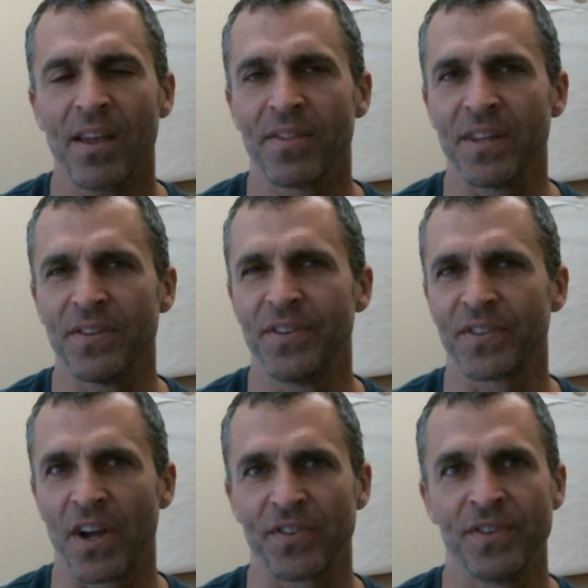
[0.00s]

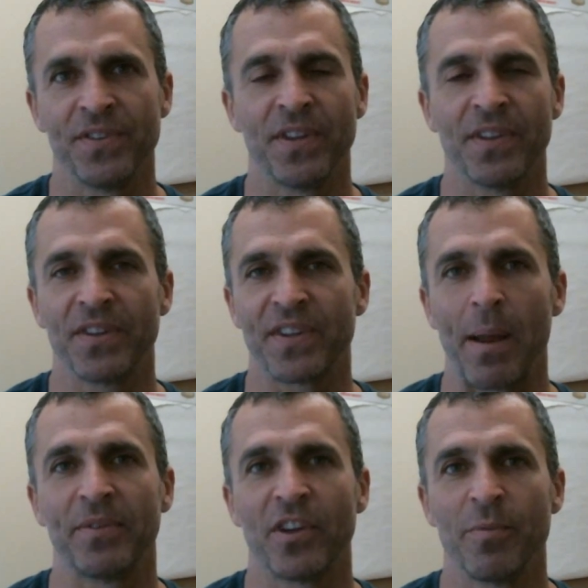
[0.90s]
discussions and the
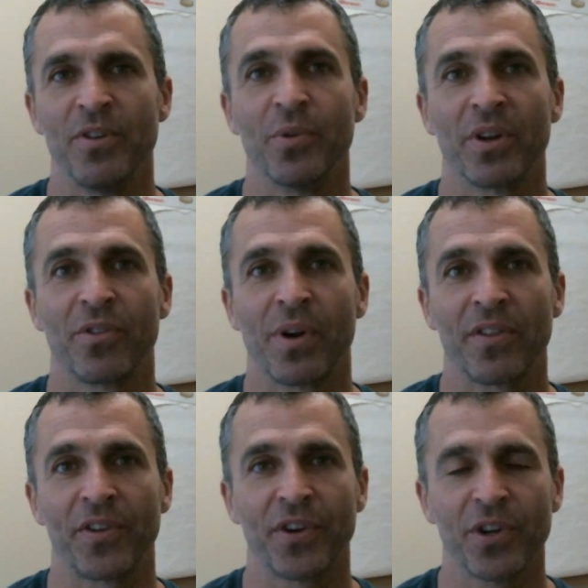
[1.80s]
assignments that you've been doing throughout
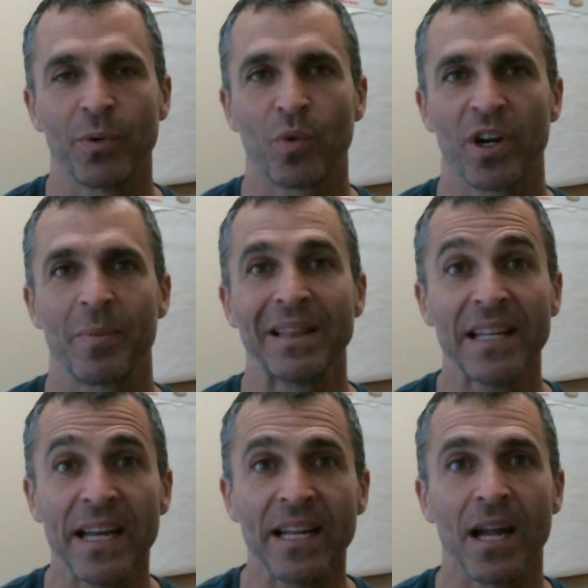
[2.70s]
the term, we're going to be
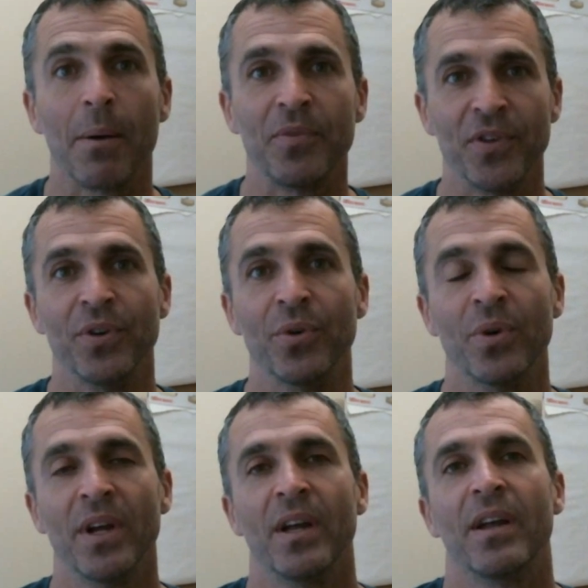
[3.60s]
leading up
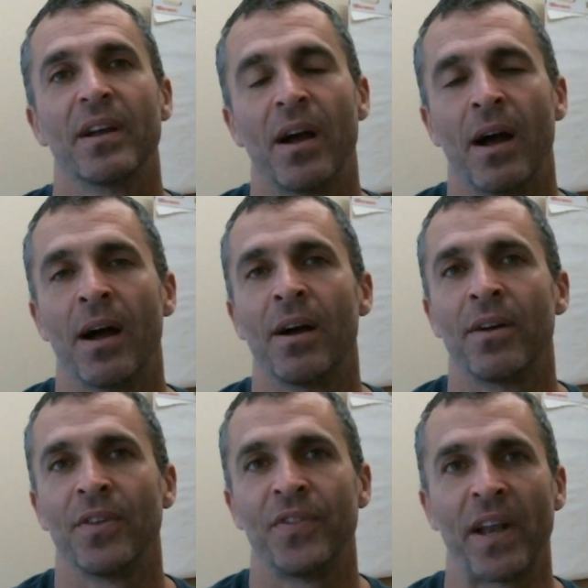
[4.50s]
to
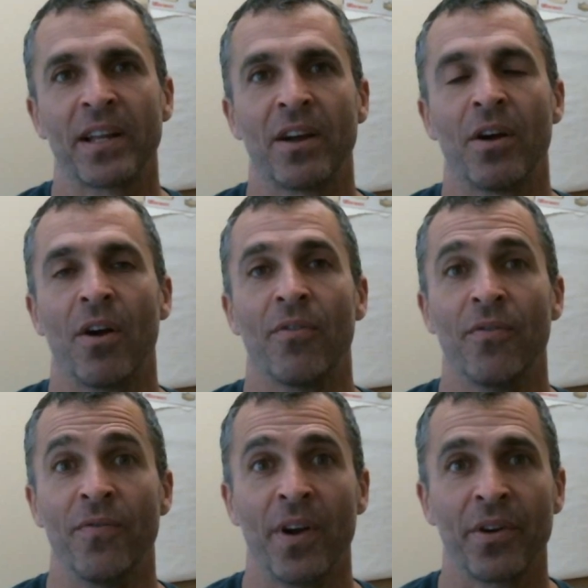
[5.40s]
setting a
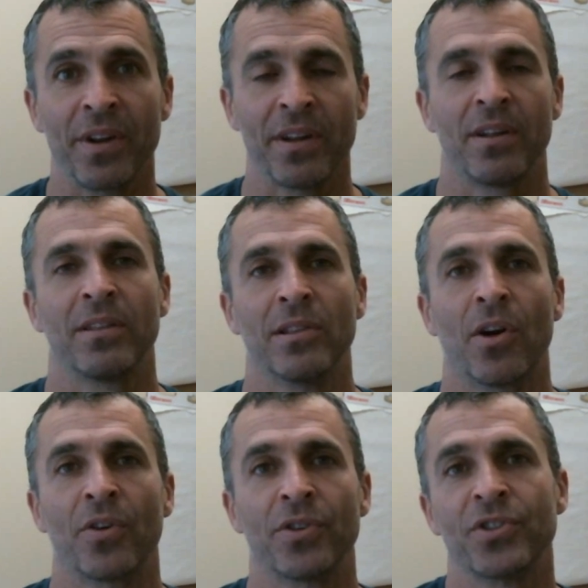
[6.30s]
very
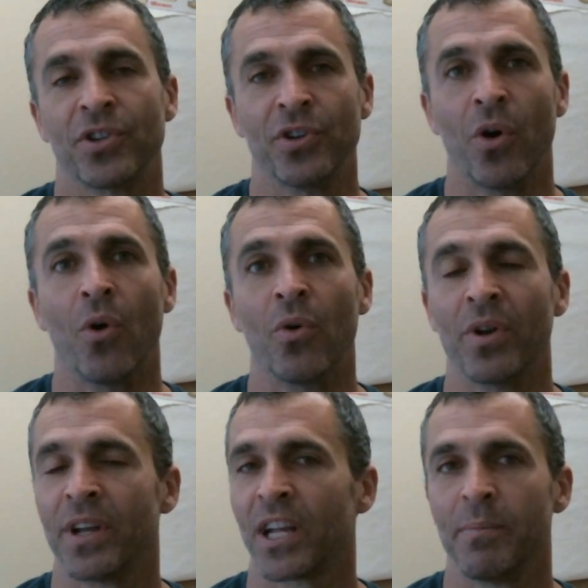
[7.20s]
large goal.
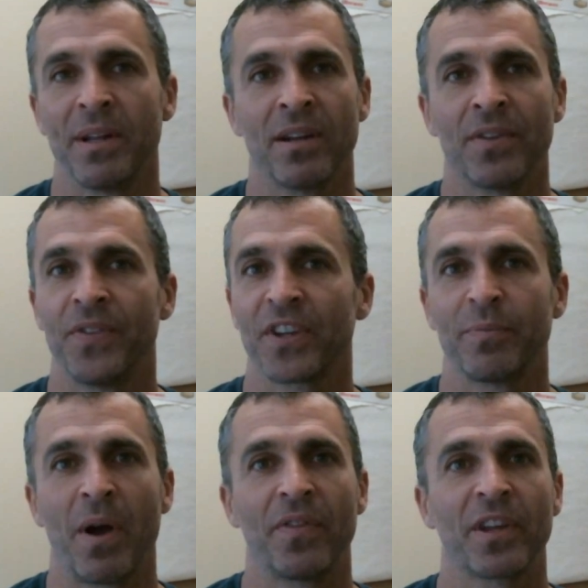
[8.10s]
And it can be a
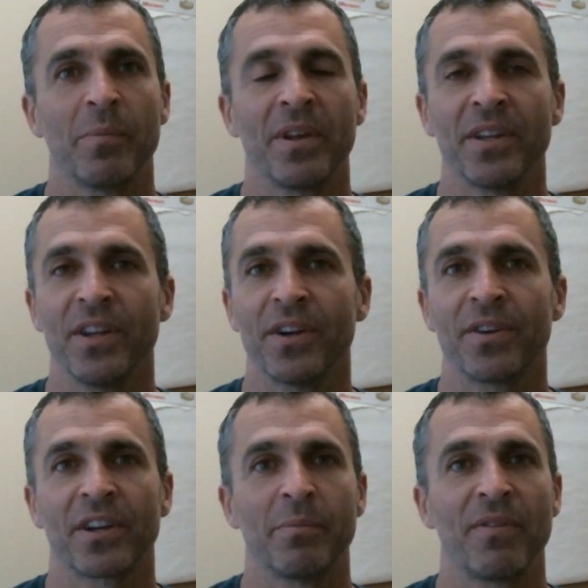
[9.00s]
6-month, it can be a
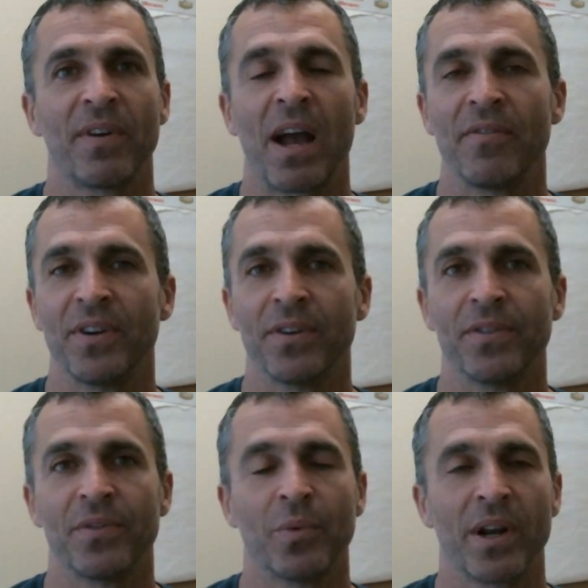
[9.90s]
year, it can be 5
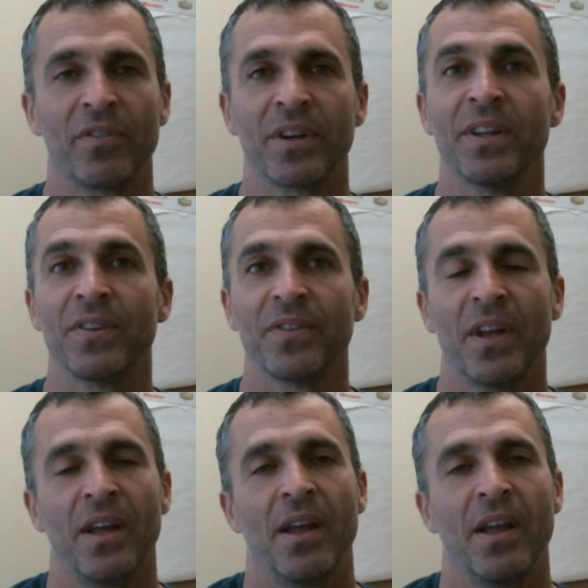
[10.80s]
years, whatever it is.